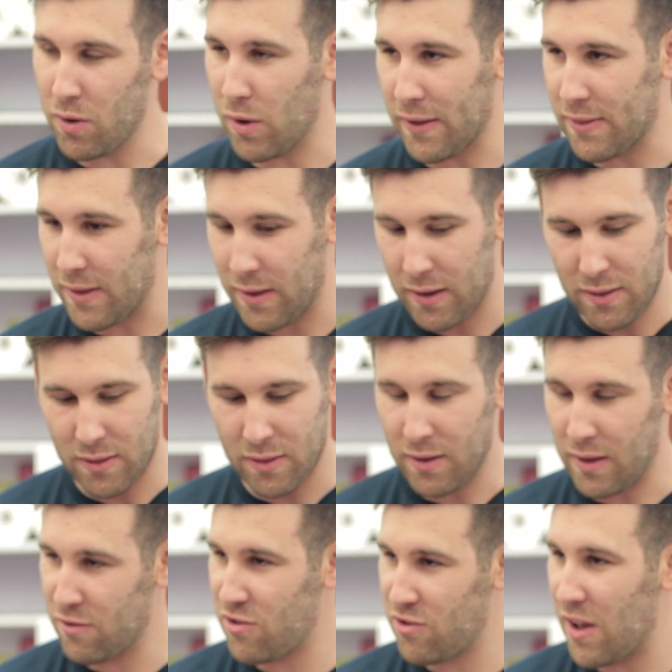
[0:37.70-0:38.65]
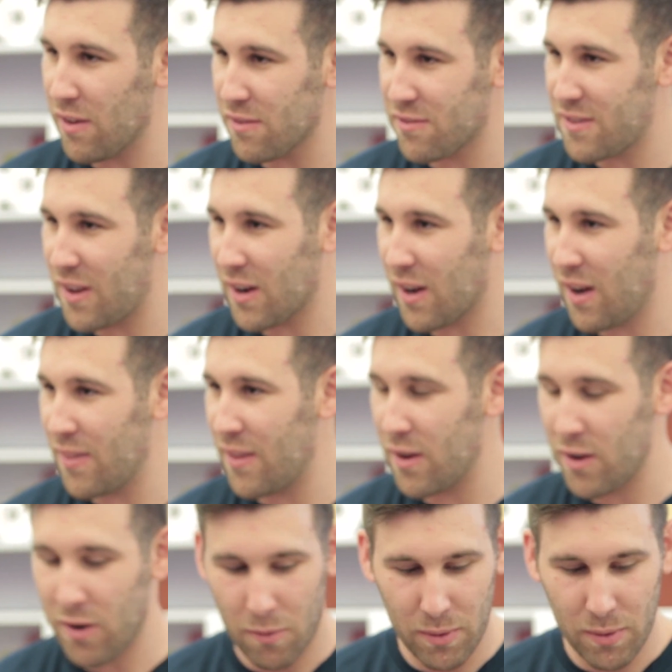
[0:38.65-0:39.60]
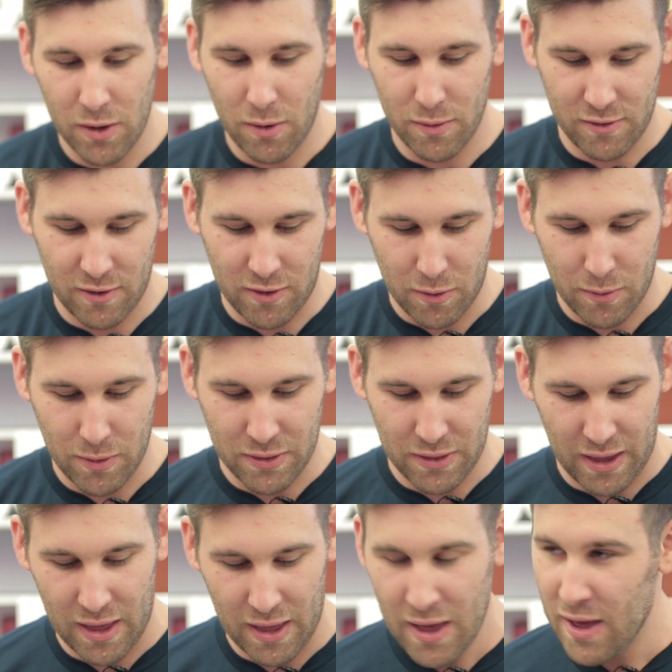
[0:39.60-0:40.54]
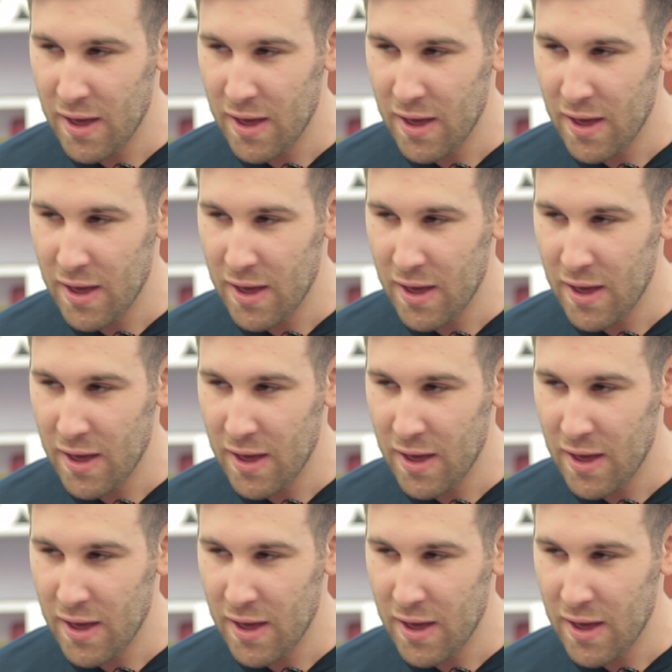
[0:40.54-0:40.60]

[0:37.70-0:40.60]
you'll get the shell stuck on there, you don't really know what to do with it.